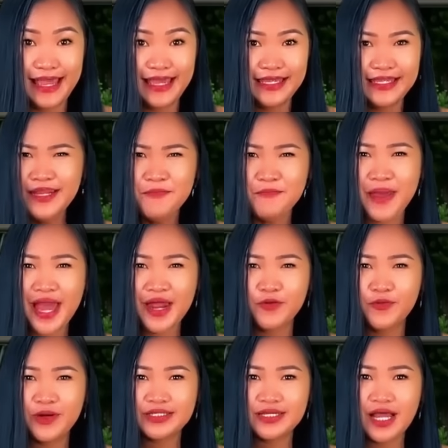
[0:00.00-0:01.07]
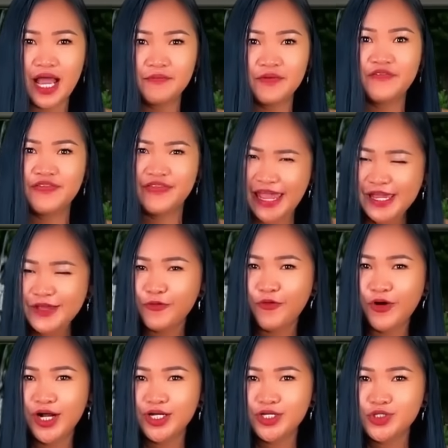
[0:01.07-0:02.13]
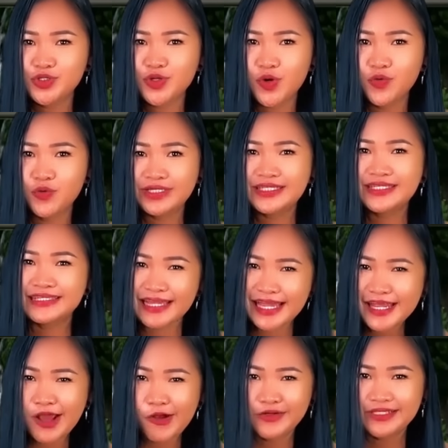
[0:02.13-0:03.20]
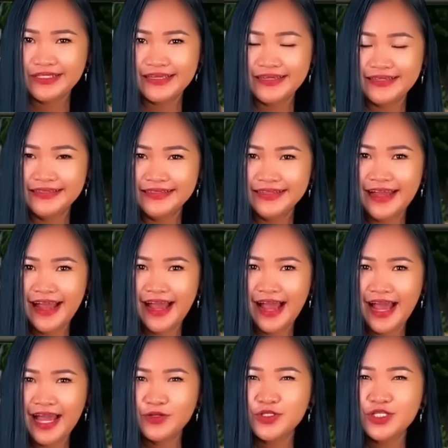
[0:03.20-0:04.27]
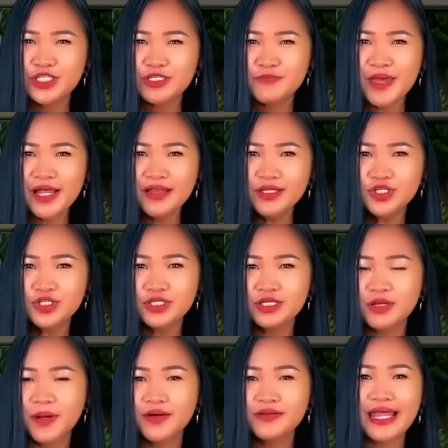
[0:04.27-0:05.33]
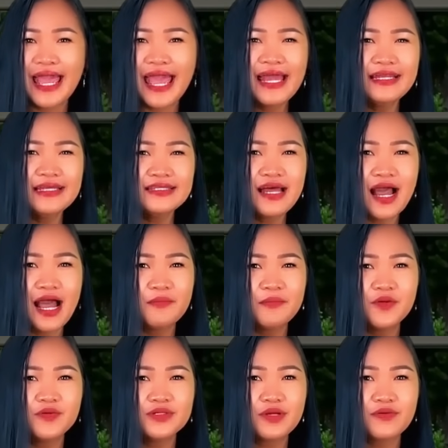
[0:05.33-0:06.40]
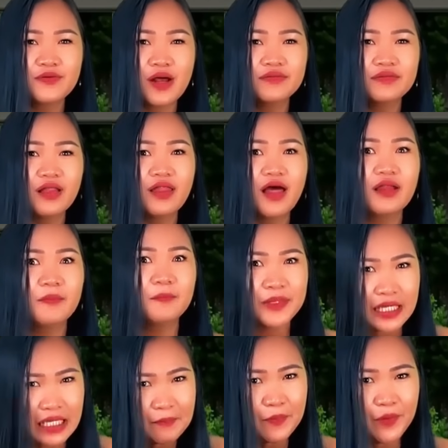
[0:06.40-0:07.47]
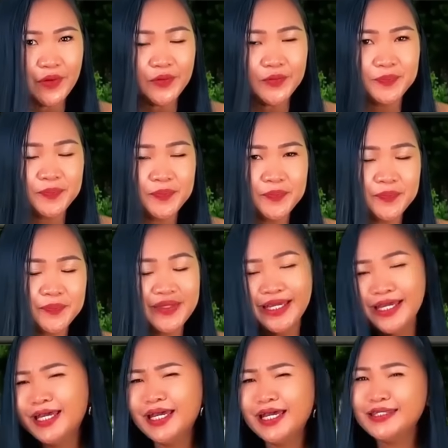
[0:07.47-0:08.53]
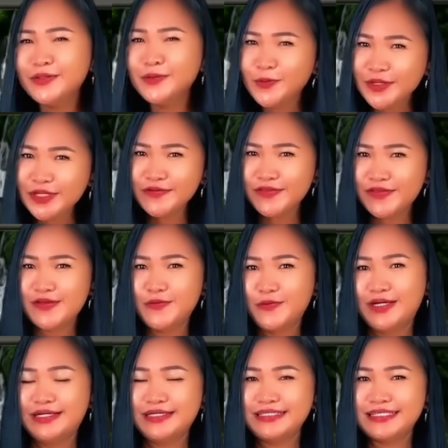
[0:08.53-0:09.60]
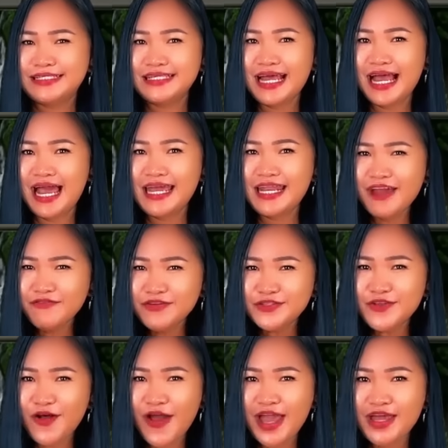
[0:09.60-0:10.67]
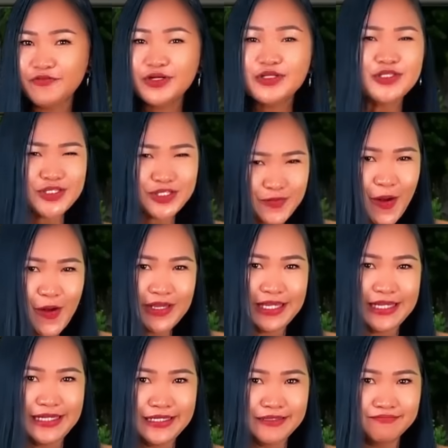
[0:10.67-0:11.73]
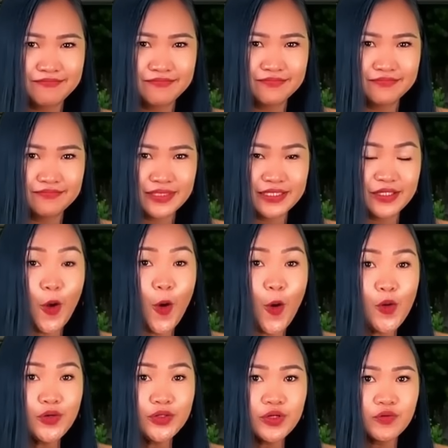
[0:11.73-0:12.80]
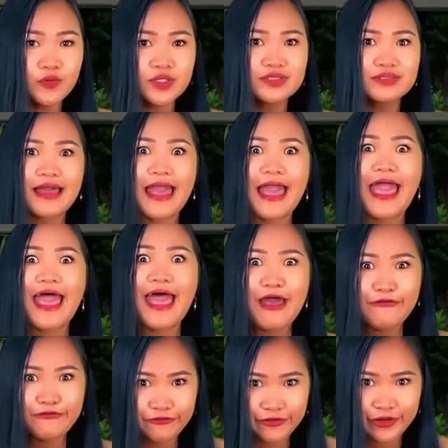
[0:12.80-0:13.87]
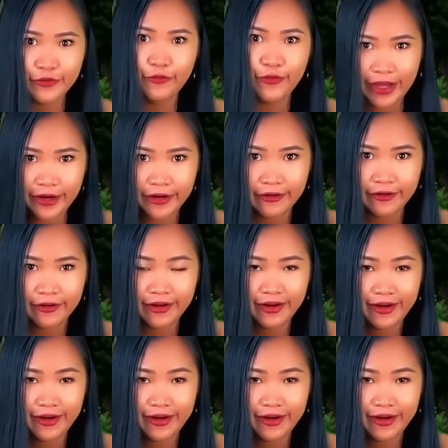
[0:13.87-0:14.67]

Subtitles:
It didn't matter what time of day it was or what state I was in. I could smell it just about any time I was around a lot of people. The weird thing was, I never saw anyone smoking it, but the odor was everywhere.